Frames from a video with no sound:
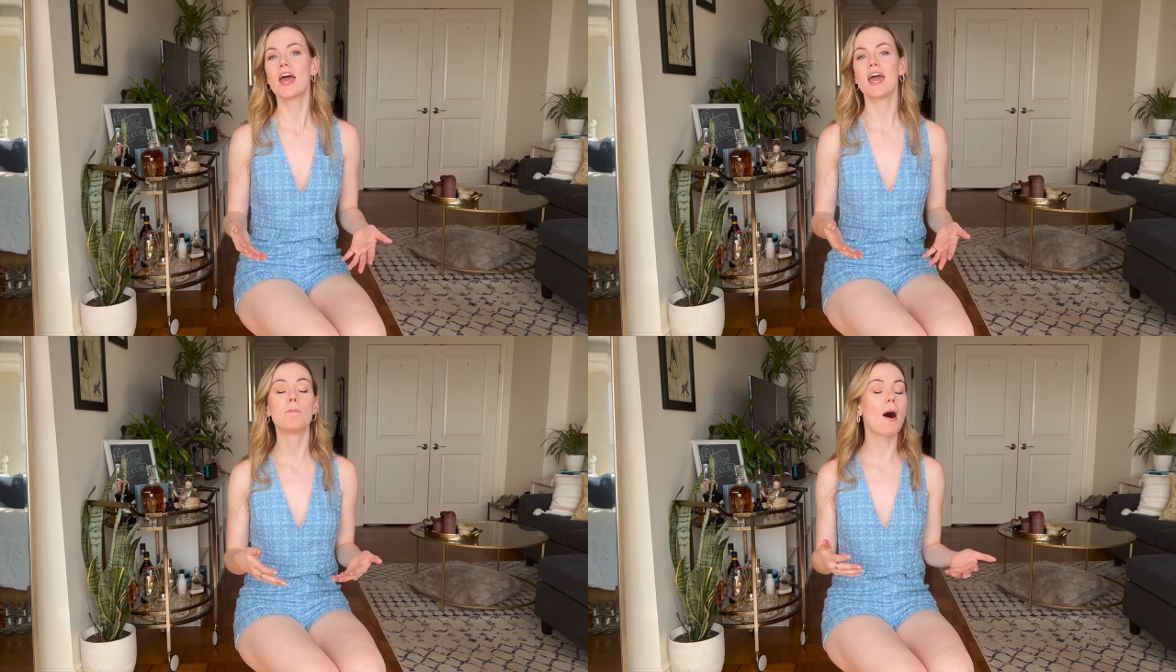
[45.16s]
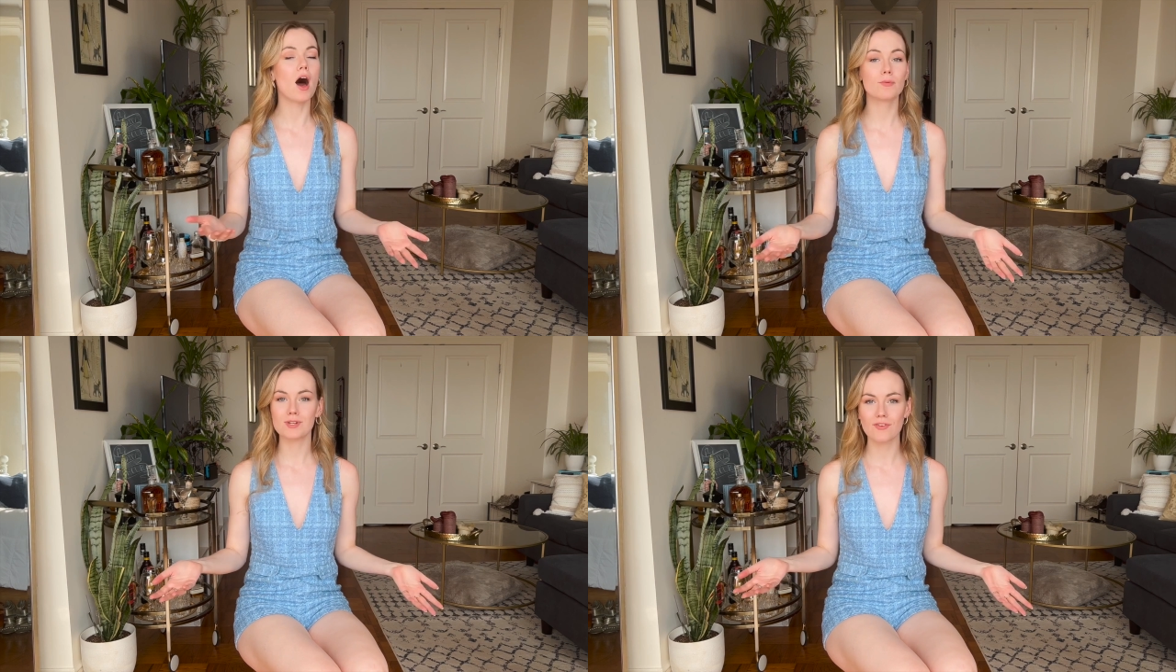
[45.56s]
It
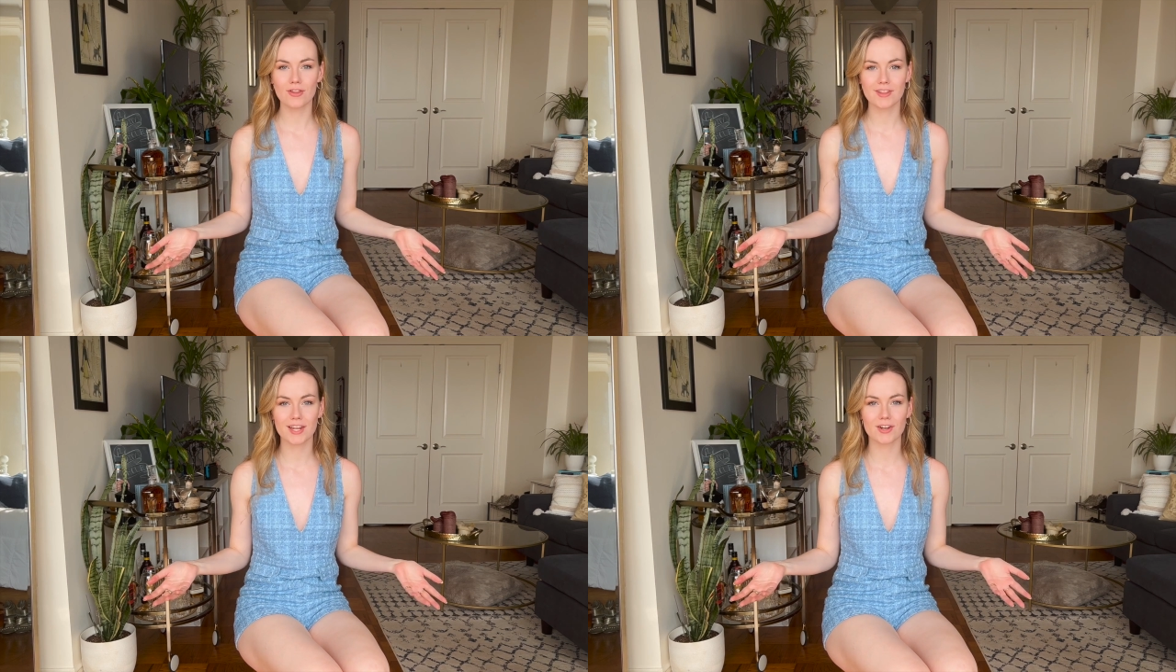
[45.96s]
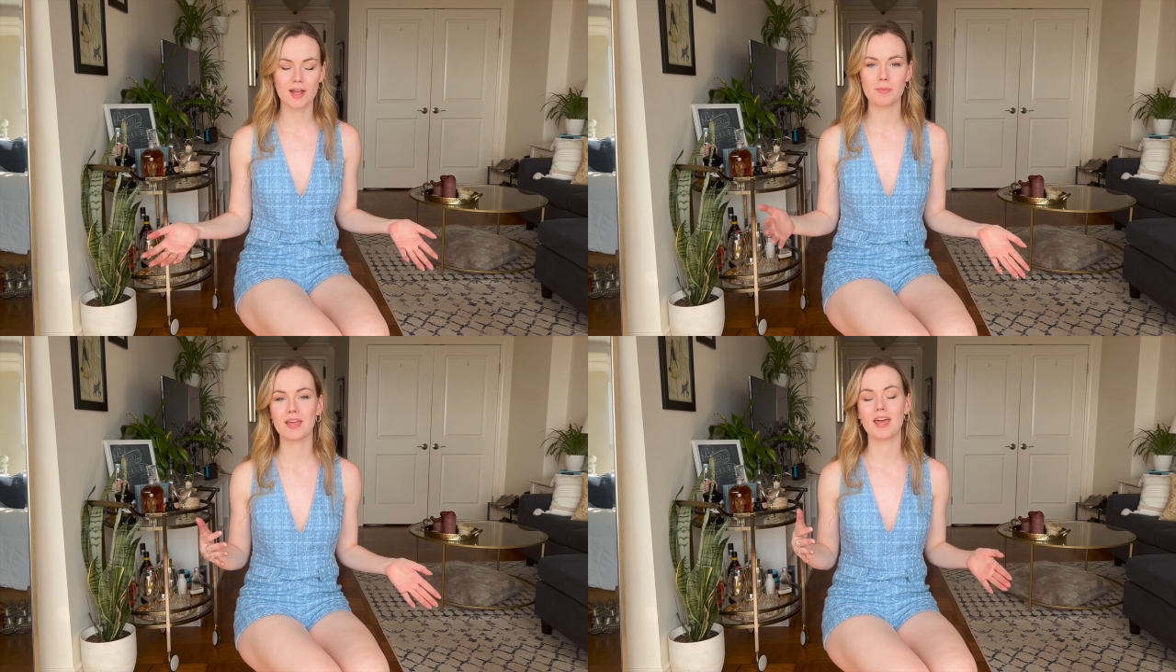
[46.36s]
popped off on the
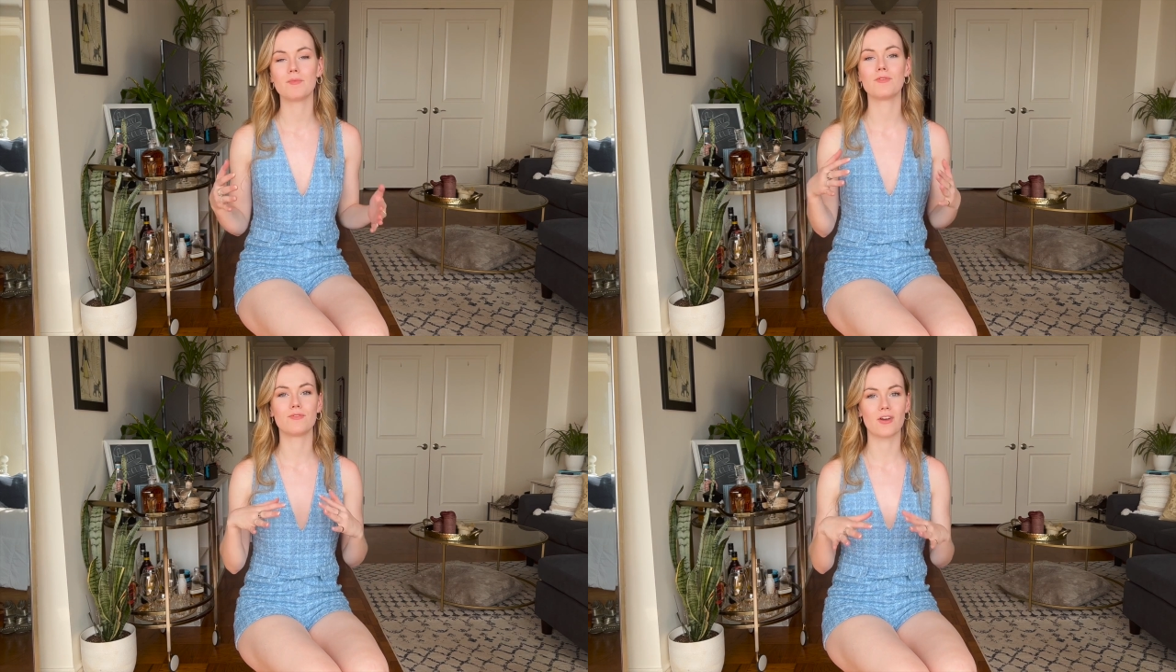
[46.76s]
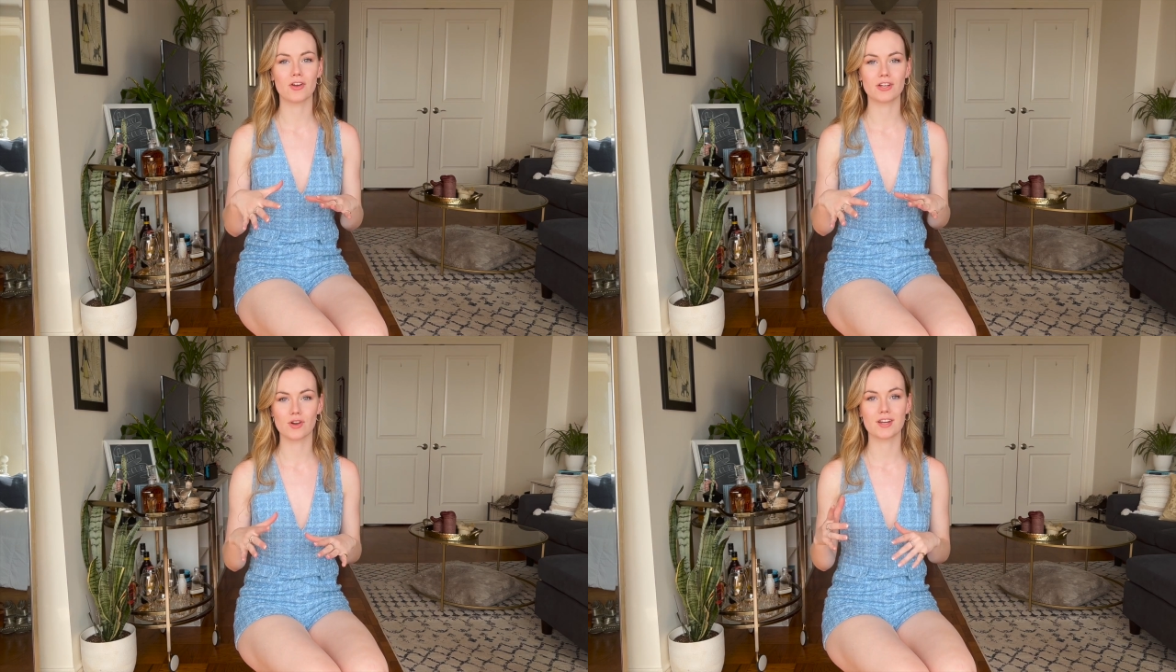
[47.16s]
internet and became
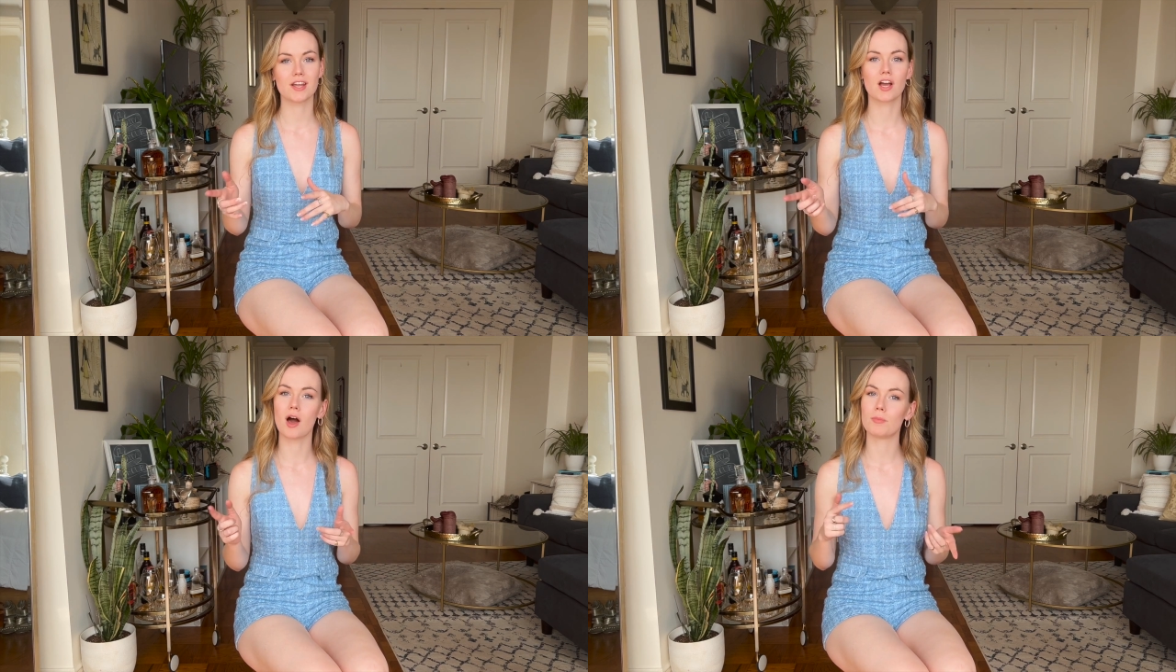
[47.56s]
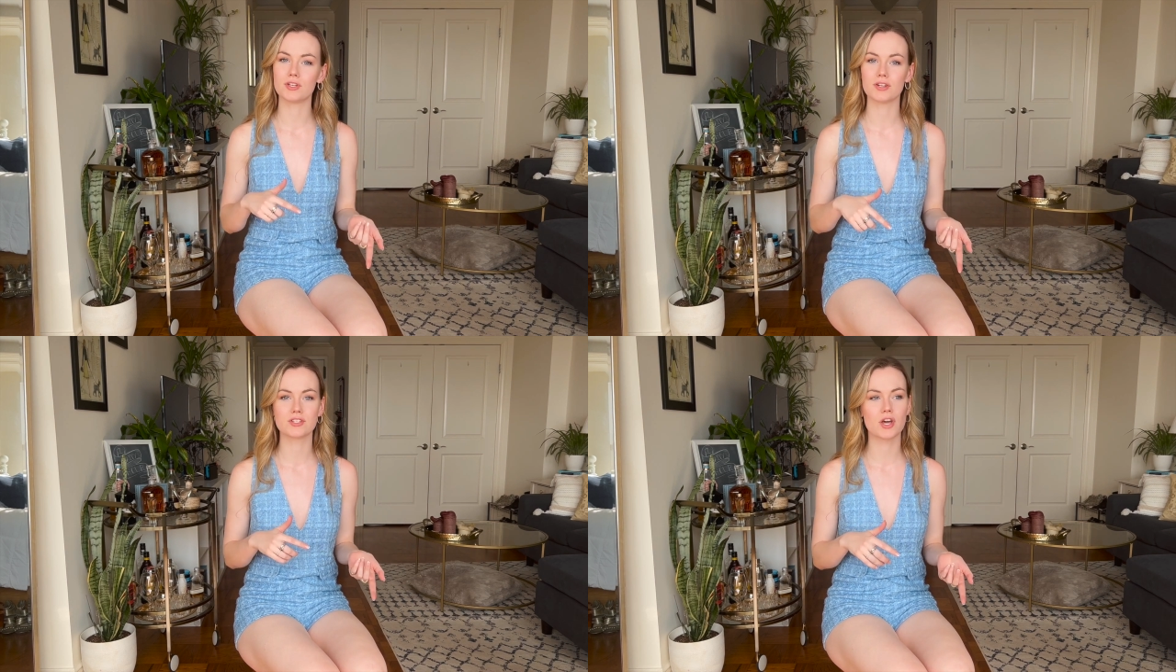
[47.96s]
very trendy a couple
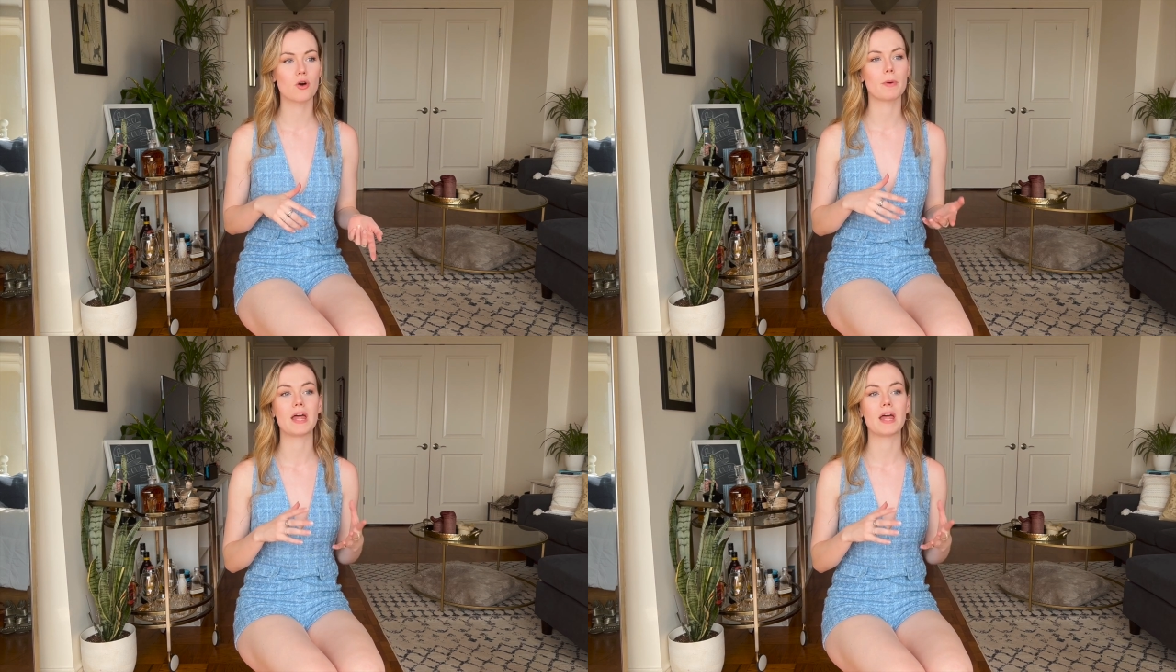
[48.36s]
years ago,